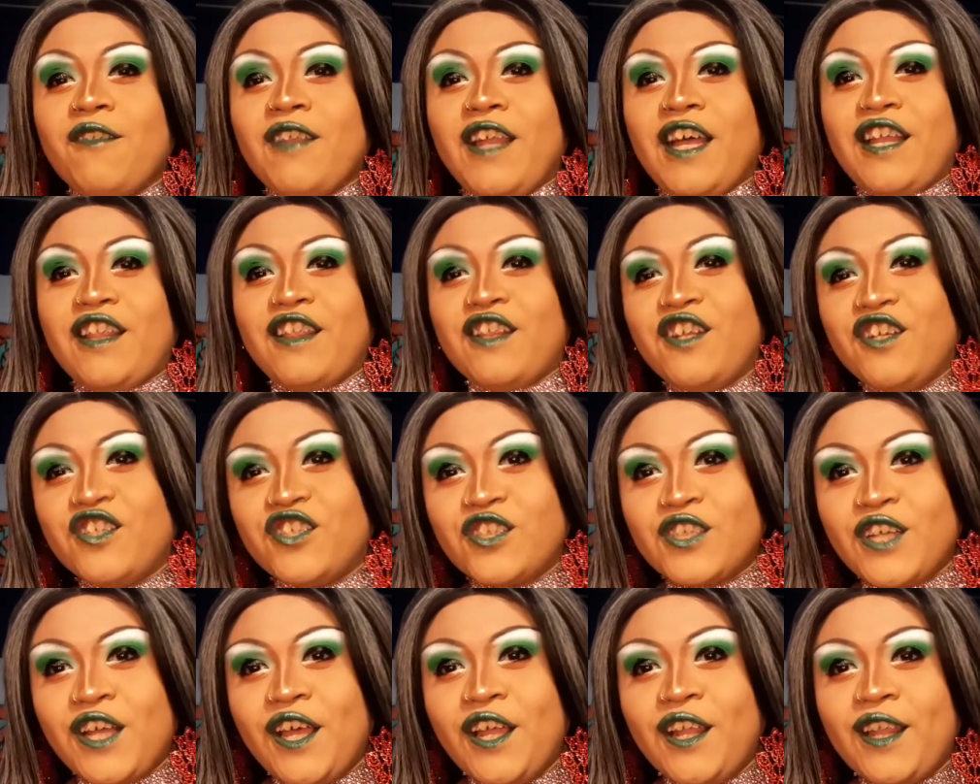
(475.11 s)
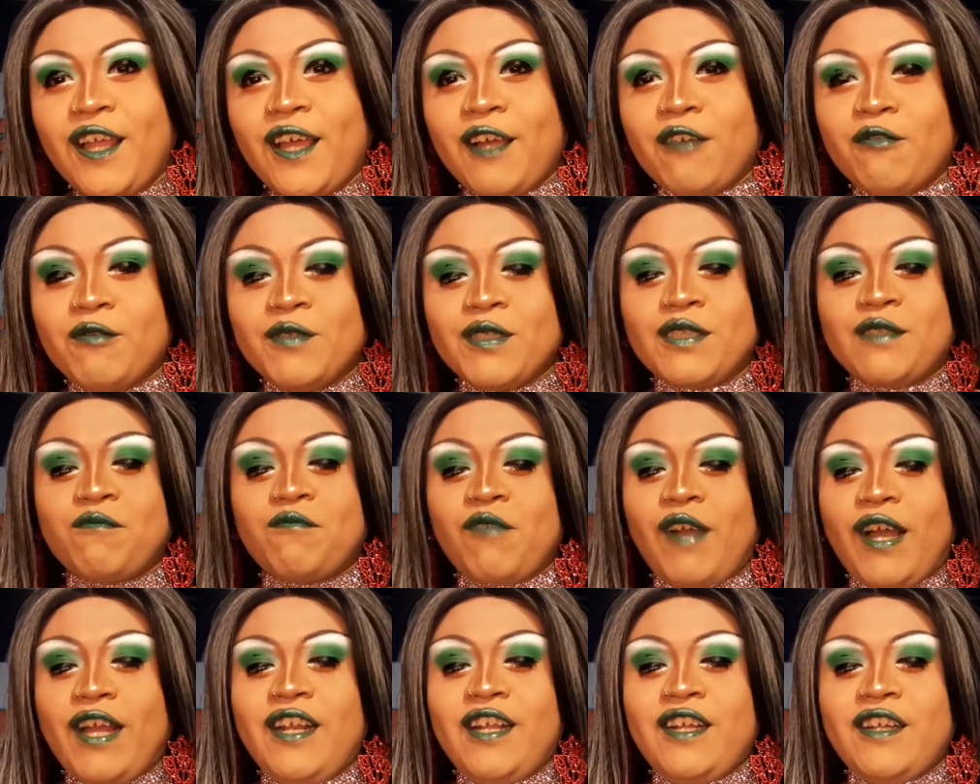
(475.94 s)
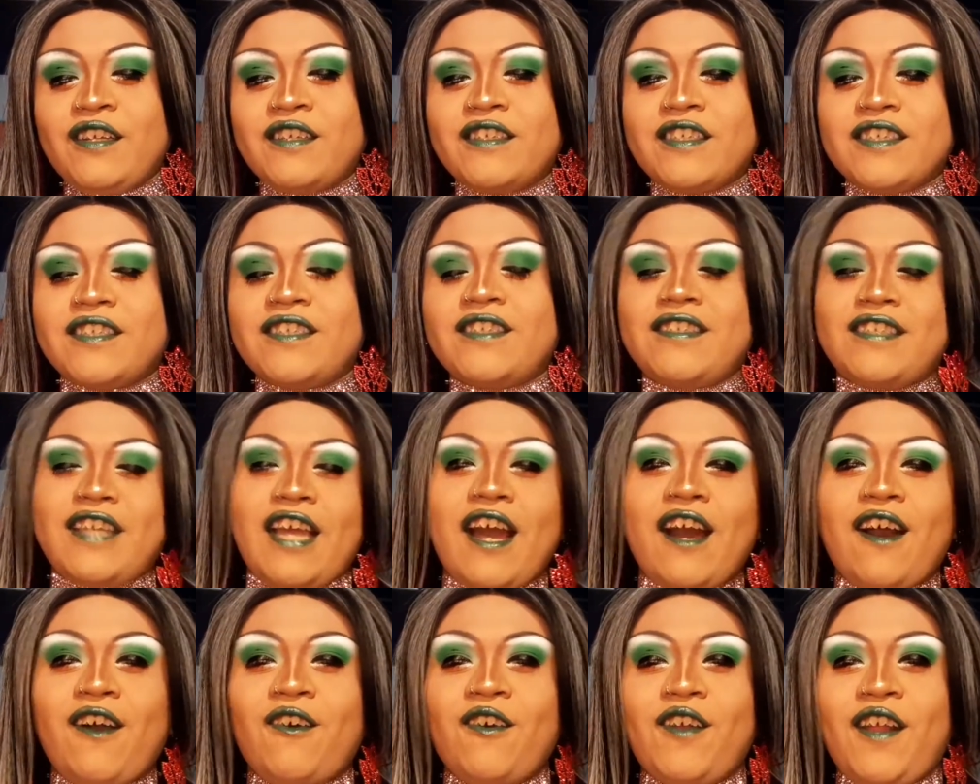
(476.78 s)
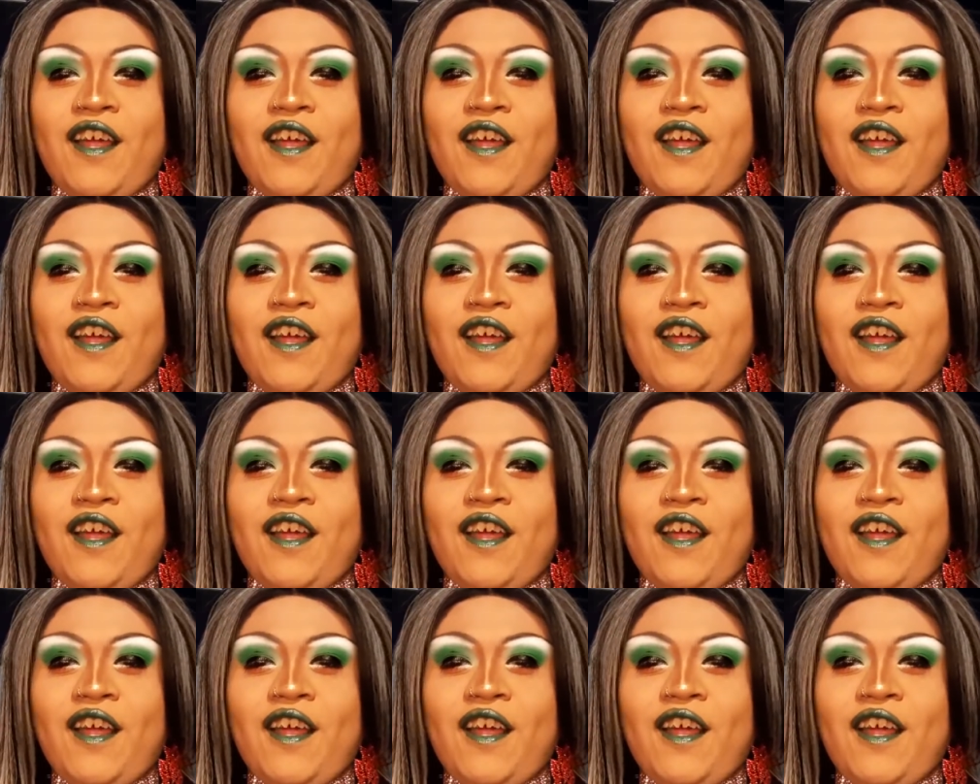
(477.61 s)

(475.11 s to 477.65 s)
Like legit, like was writing this down